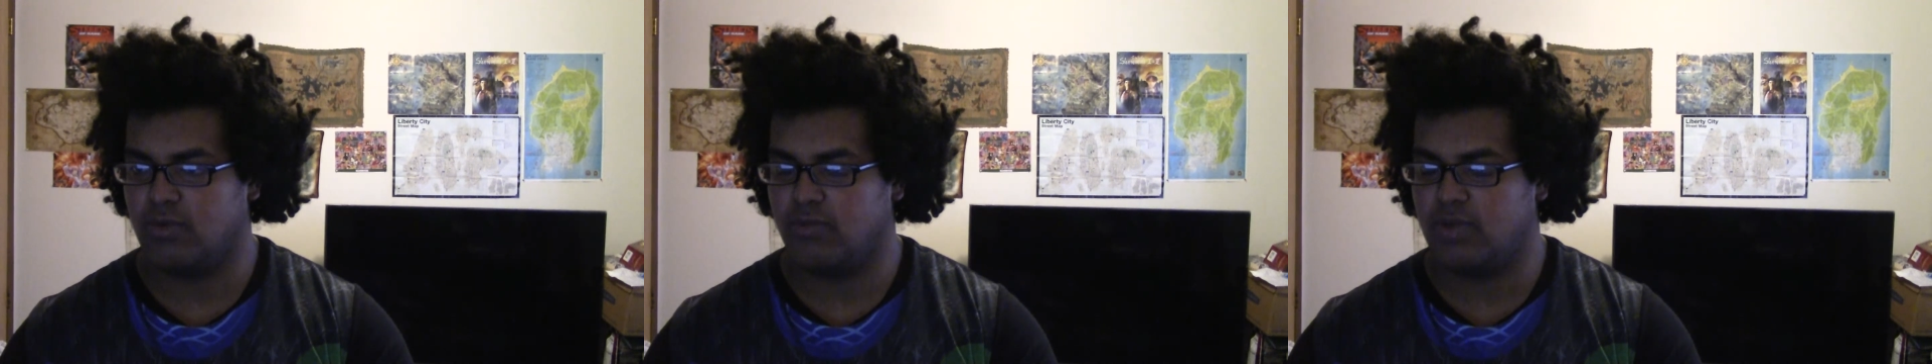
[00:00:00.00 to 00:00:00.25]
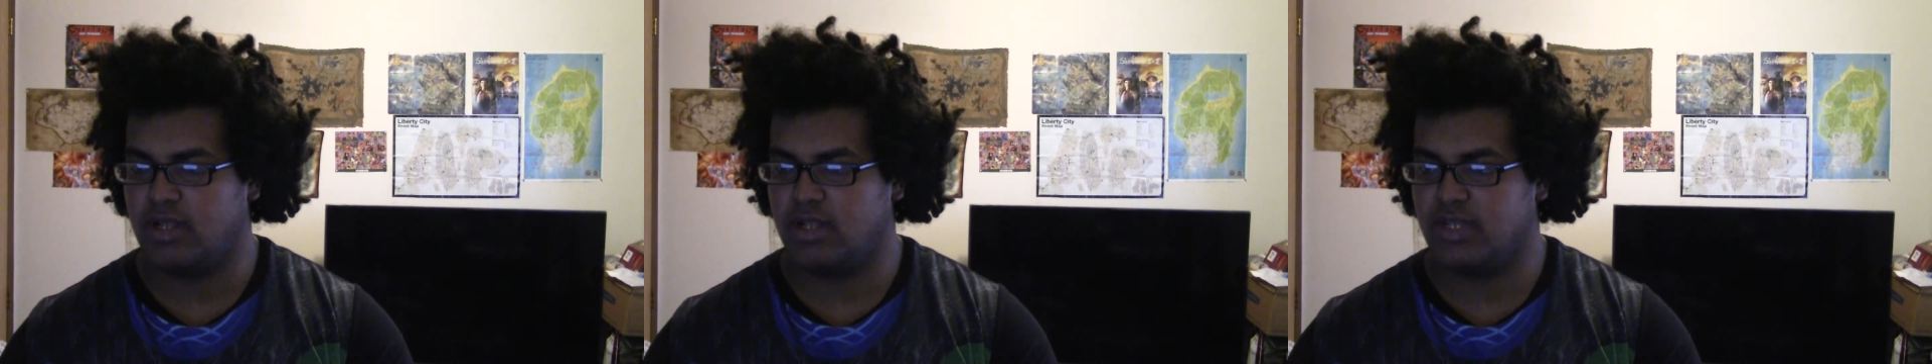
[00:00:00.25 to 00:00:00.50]

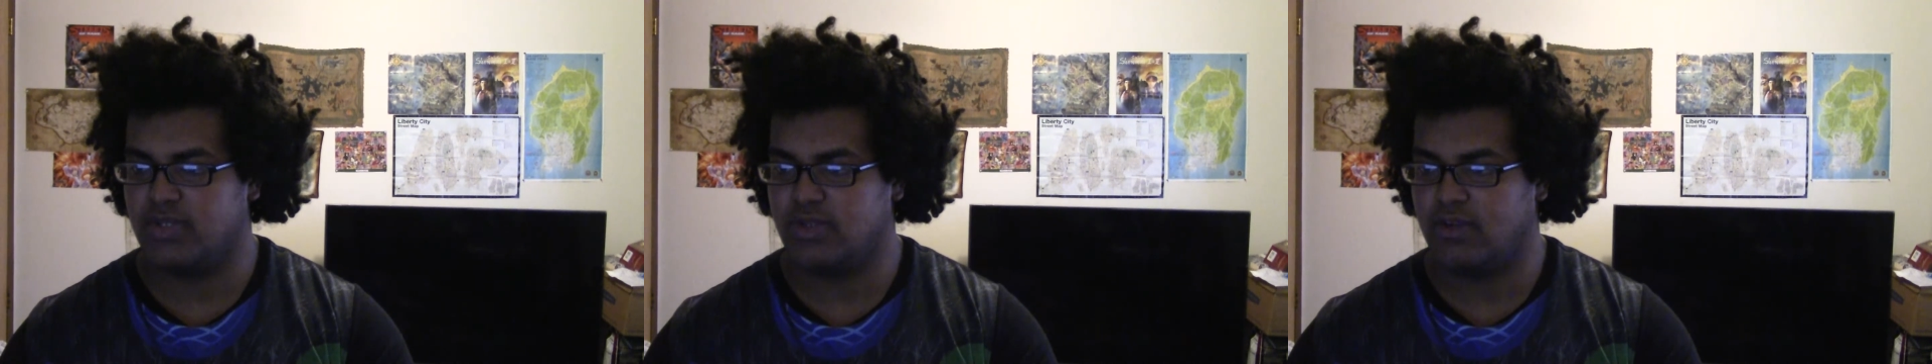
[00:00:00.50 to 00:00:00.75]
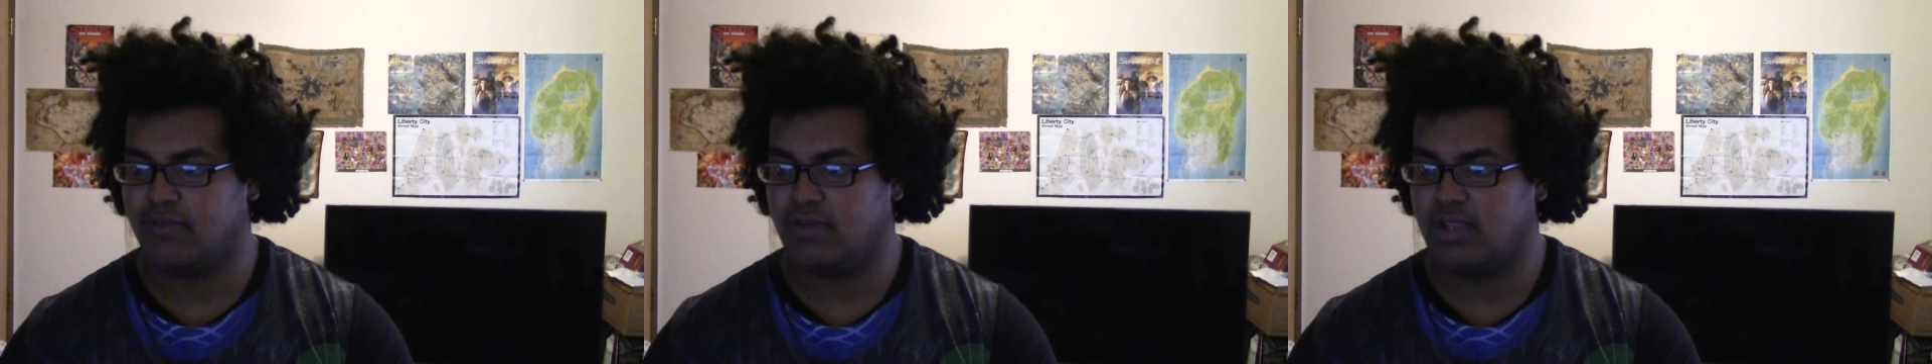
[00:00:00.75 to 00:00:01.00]
Ridley
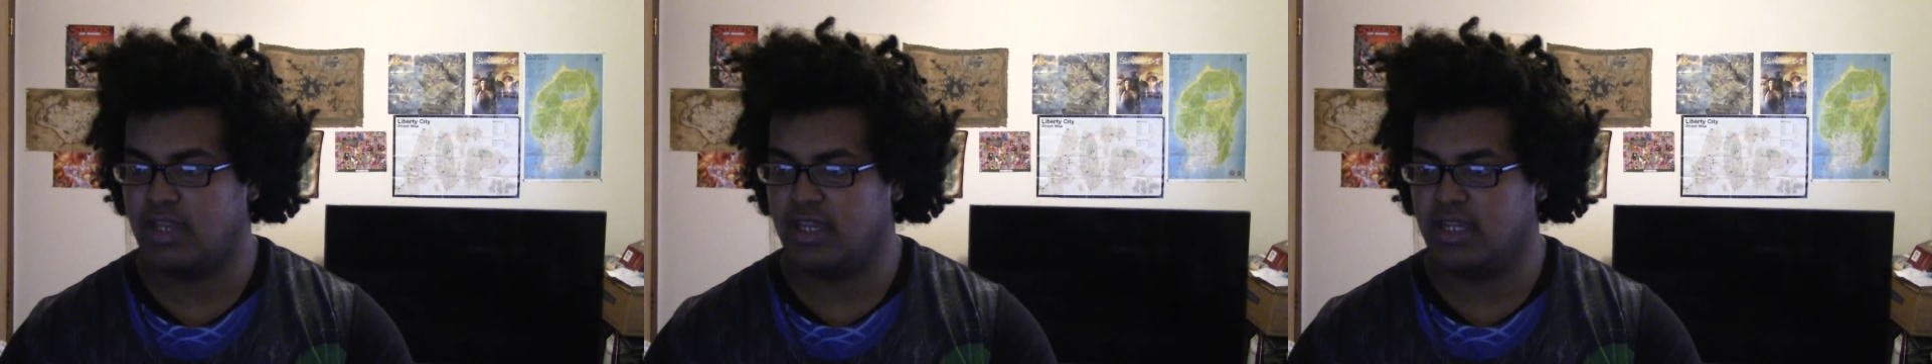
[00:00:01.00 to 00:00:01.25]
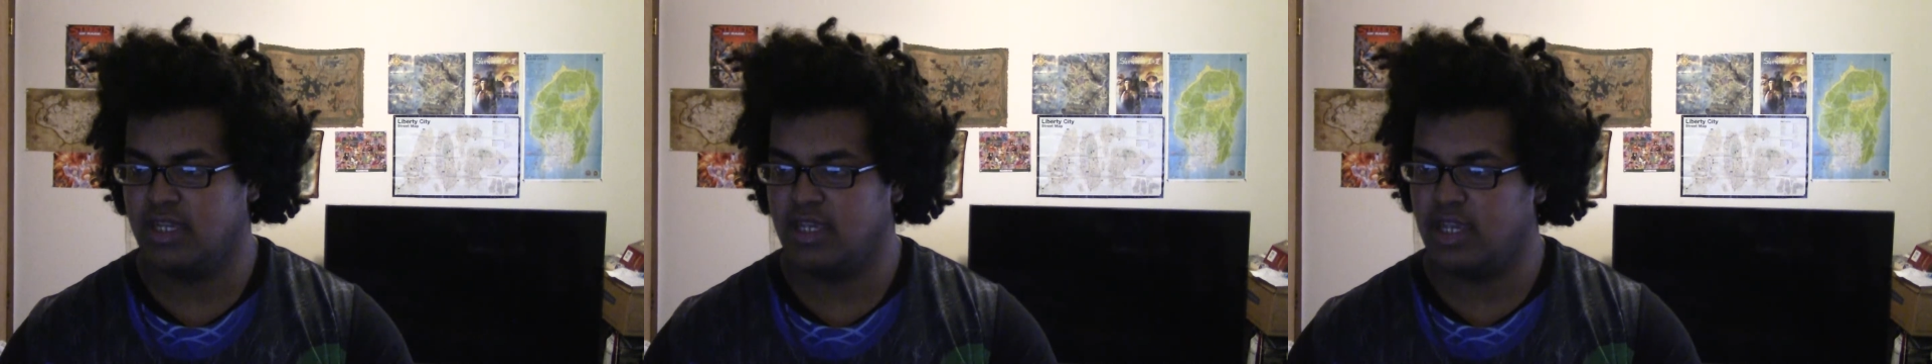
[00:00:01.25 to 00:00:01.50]

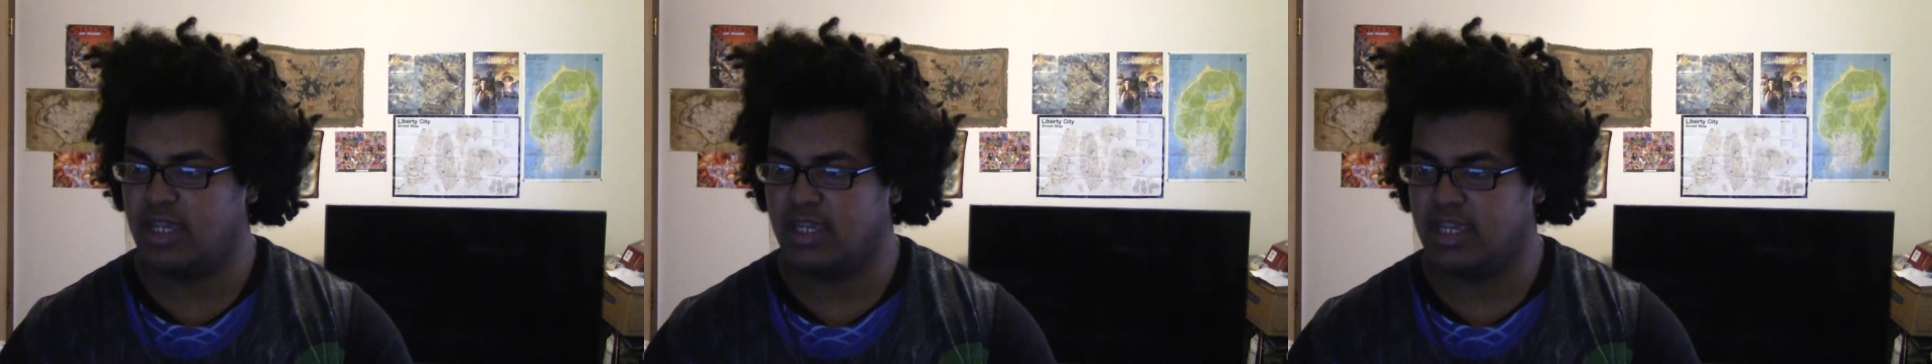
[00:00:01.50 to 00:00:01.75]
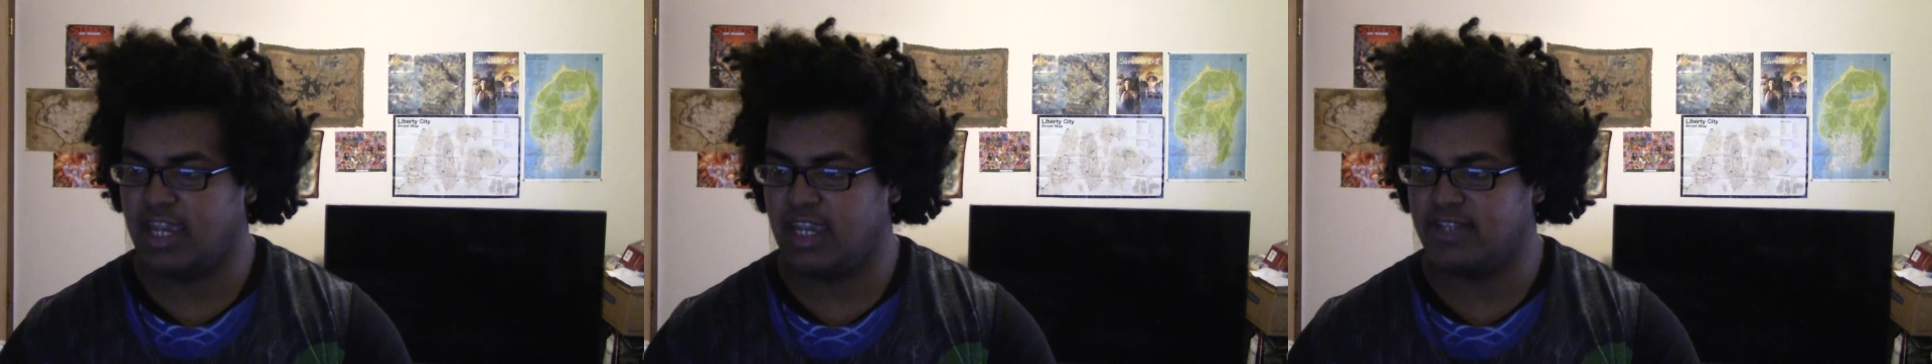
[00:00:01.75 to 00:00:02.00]
Silverlake
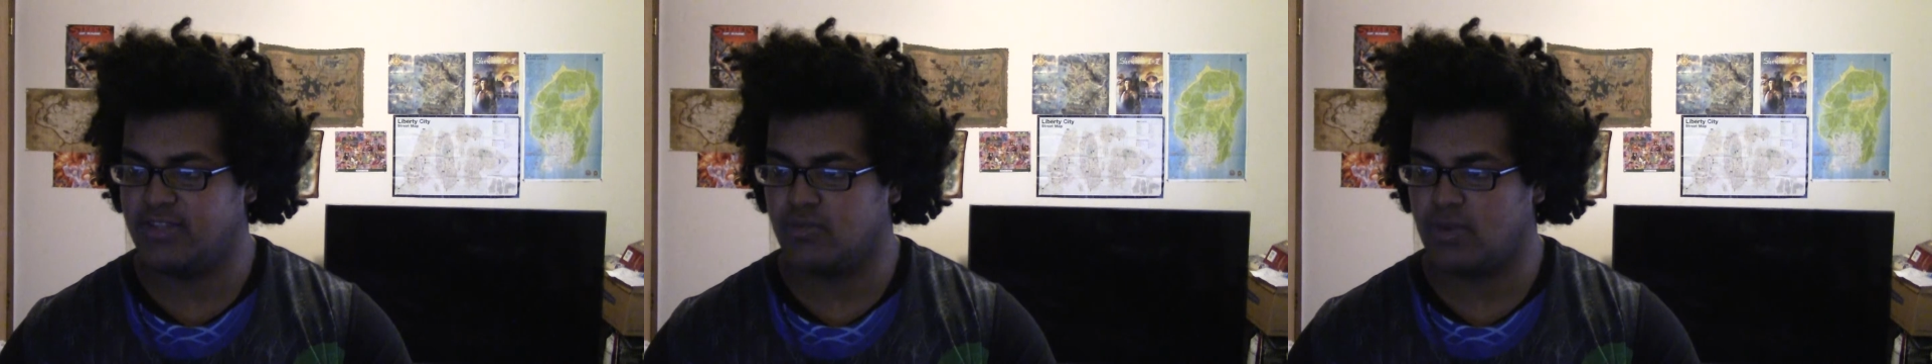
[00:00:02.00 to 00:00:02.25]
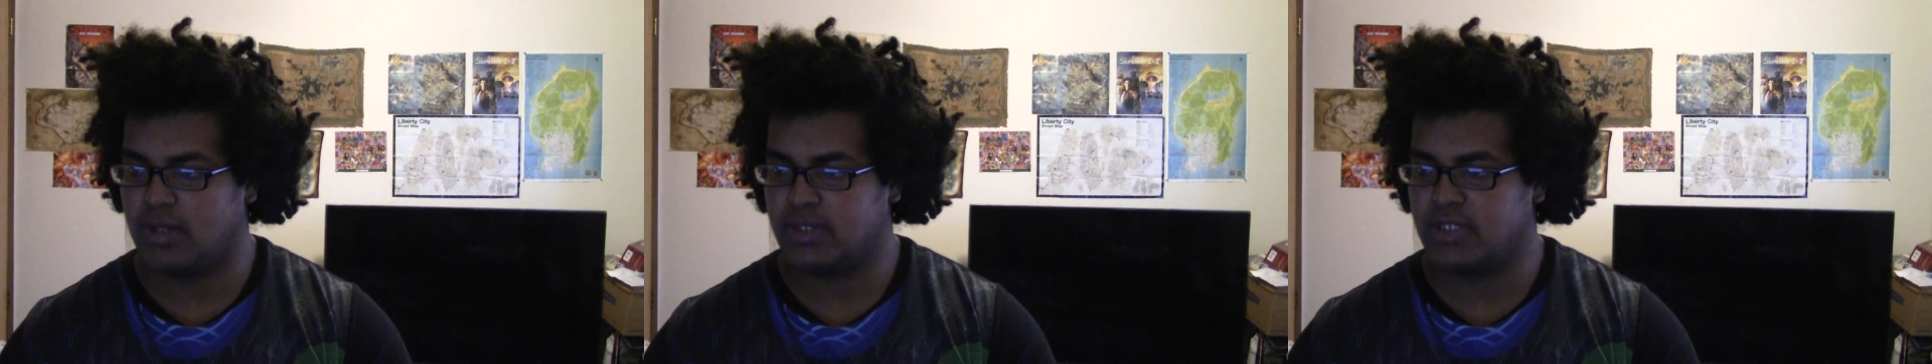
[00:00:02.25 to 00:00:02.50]
and Gaines
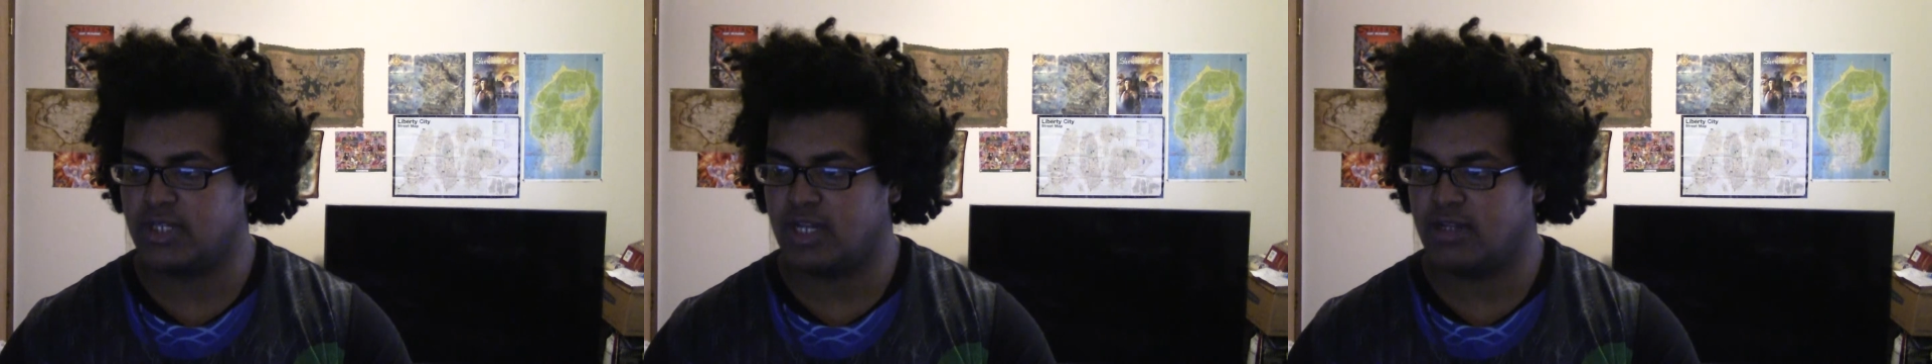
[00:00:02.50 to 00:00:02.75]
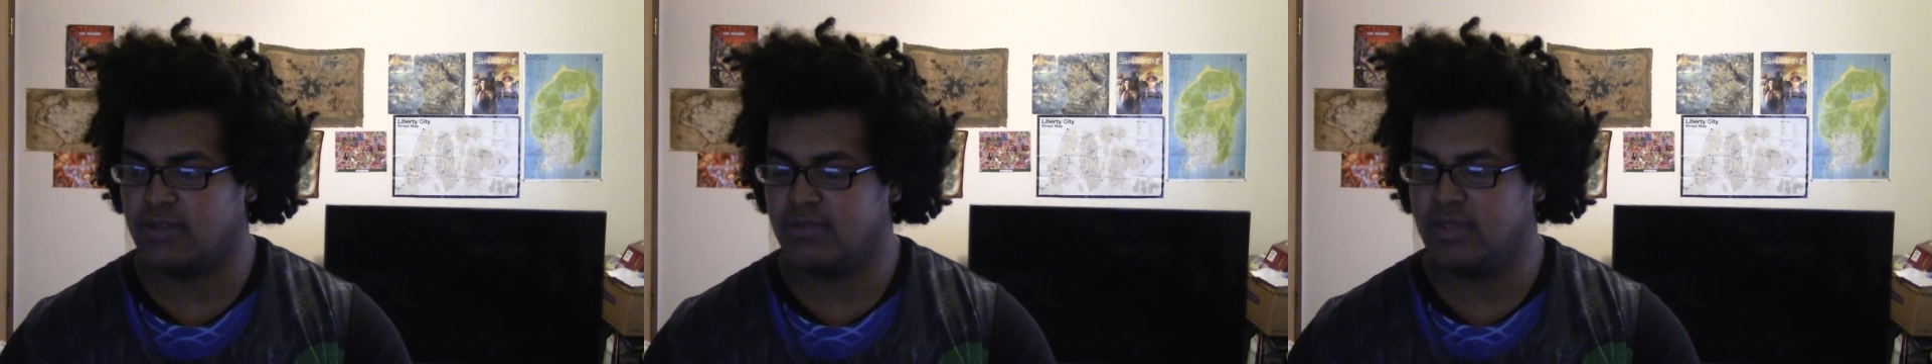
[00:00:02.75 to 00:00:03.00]

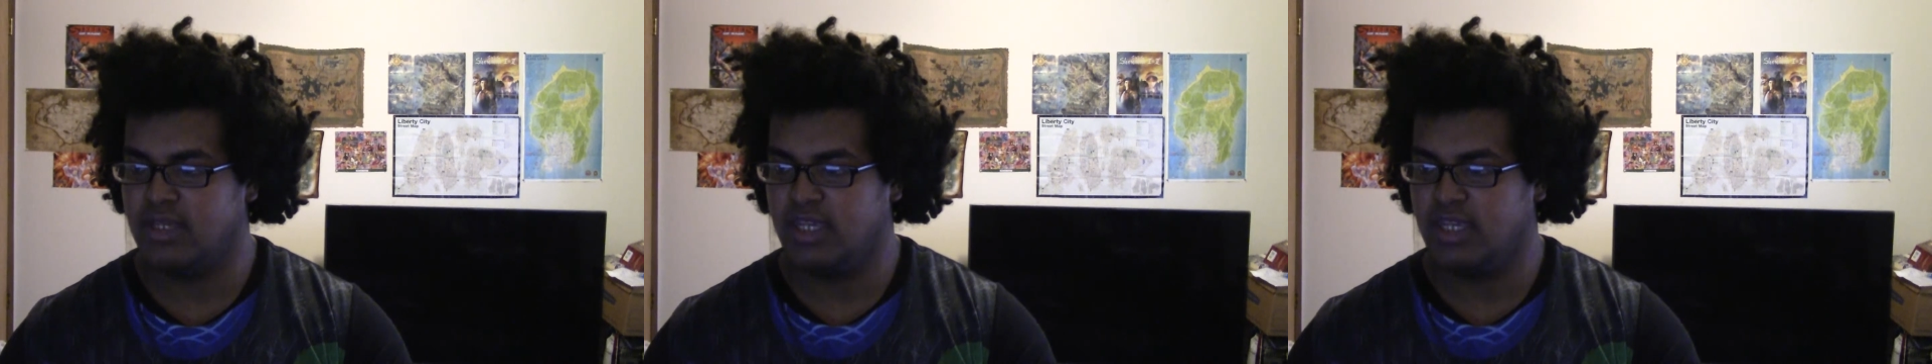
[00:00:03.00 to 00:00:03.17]
Rothschild.